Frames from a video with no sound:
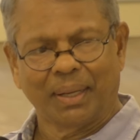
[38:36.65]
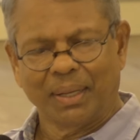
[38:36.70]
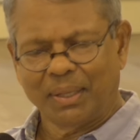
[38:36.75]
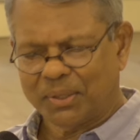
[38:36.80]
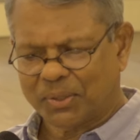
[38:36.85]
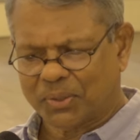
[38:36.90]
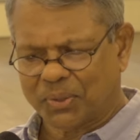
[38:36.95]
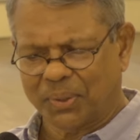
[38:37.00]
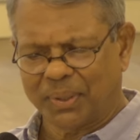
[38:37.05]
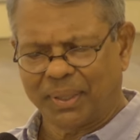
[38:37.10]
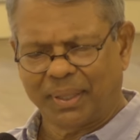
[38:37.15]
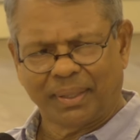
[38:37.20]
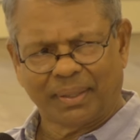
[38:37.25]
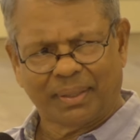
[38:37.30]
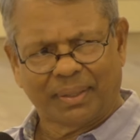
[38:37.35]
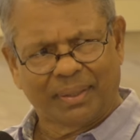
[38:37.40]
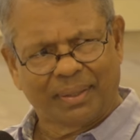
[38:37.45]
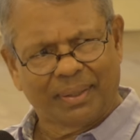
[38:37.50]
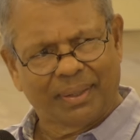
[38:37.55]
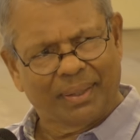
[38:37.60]
So it
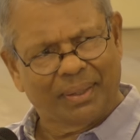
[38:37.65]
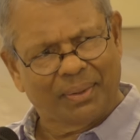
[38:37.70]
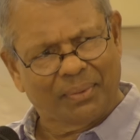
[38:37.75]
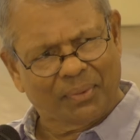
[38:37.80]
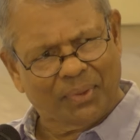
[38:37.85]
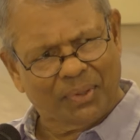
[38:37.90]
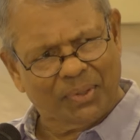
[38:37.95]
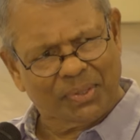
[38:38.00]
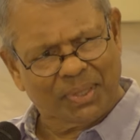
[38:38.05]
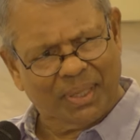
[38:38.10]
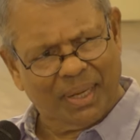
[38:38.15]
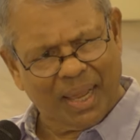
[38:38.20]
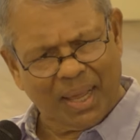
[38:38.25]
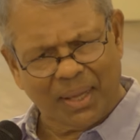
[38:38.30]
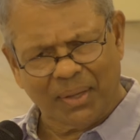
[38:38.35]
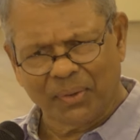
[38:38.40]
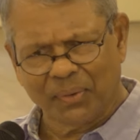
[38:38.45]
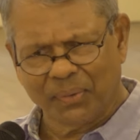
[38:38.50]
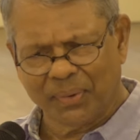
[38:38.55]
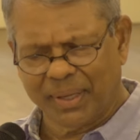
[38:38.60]
involves
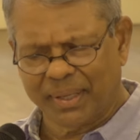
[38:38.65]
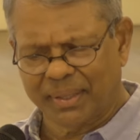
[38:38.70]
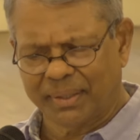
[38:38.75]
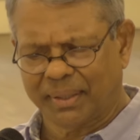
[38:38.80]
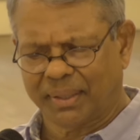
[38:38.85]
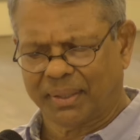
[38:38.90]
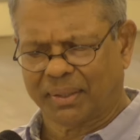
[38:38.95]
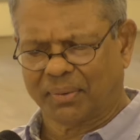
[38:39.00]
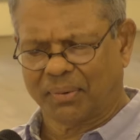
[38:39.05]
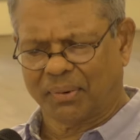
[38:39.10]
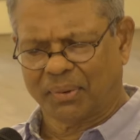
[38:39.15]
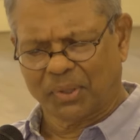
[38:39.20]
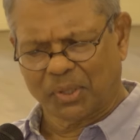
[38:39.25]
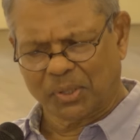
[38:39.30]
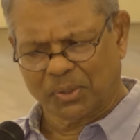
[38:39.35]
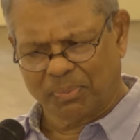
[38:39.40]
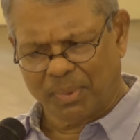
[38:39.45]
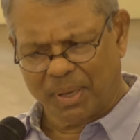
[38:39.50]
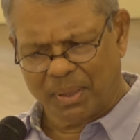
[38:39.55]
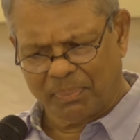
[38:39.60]
language, it
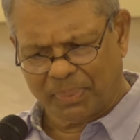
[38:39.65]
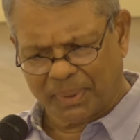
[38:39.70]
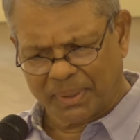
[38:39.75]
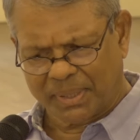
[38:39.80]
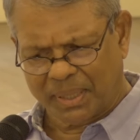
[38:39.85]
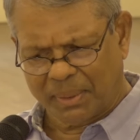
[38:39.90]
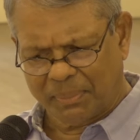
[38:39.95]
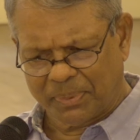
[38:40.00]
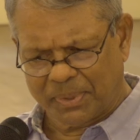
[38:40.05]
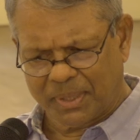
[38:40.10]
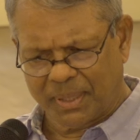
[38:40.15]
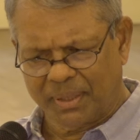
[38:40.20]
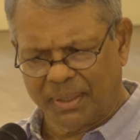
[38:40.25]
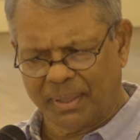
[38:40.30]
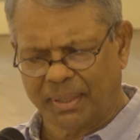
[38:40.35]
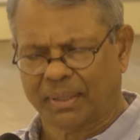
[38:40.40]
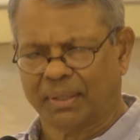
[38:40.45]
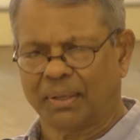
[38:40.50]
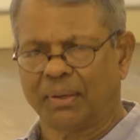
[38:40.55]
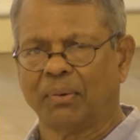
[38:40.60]
involves my perception,
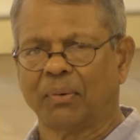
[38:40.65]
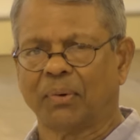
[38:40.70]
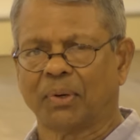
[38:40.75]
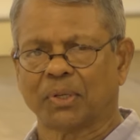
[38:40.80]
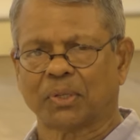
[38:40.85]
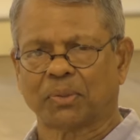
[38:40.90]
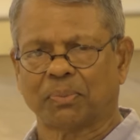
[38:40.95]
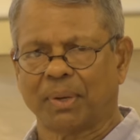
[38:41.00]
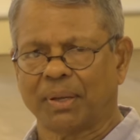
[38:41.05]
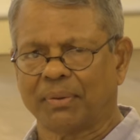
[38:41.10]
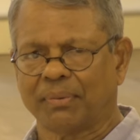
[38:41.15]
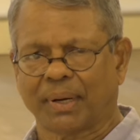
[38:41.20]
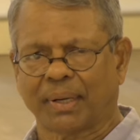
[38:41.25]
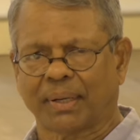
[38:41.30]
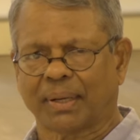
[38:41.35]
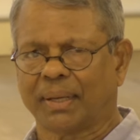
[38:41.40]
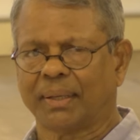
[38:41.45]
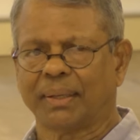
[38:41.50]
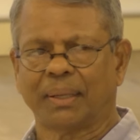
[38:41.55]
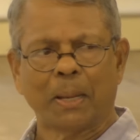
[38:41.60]
it involves
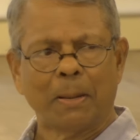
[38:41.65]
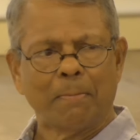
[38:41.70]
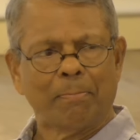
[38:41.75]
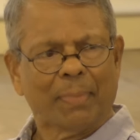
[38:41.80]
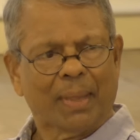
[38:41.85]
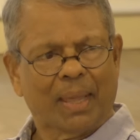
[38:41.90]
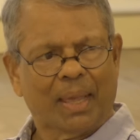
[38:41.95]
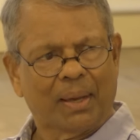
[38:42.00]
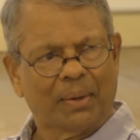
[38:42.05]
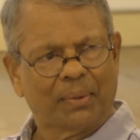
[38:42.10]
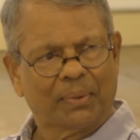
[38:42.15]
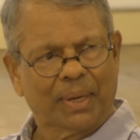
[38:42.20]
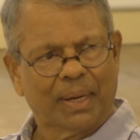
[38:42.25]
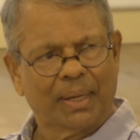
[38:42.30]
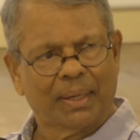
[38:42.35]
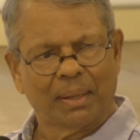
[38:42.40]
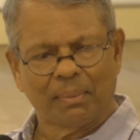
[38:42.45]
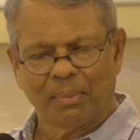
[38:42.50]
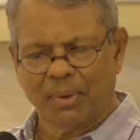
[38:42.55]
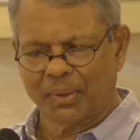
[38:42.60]
what I have
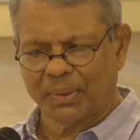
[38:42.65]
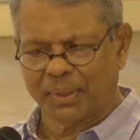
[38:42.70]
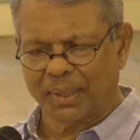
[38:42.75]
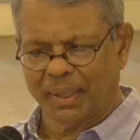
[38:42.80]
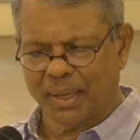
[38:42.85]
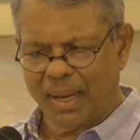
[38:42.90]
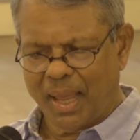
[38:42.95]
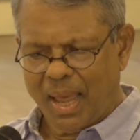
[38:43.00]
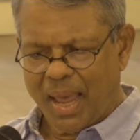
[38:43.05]
read about it,